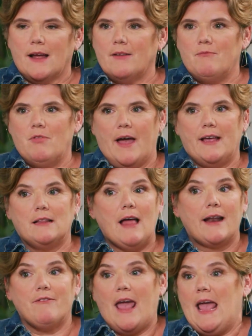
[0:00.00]
I like a
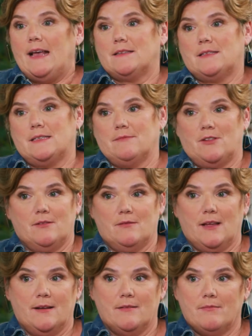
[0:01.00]
lot of angst.
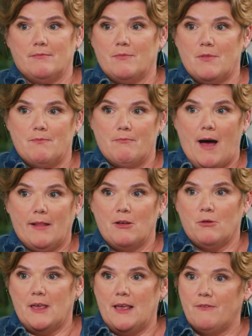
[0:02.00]
In
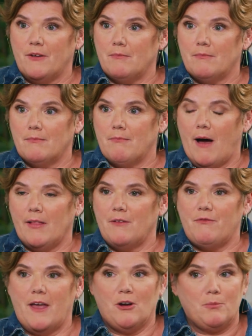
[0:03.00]
Molly O'Keefe and
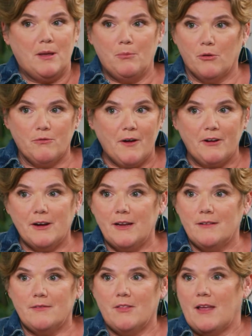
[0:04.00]
Molly Fader, people are
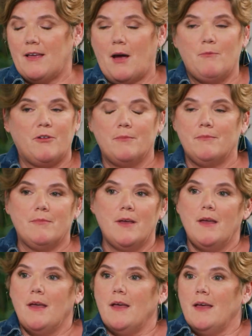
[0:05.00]
they
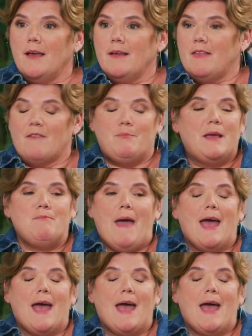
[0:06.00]
have big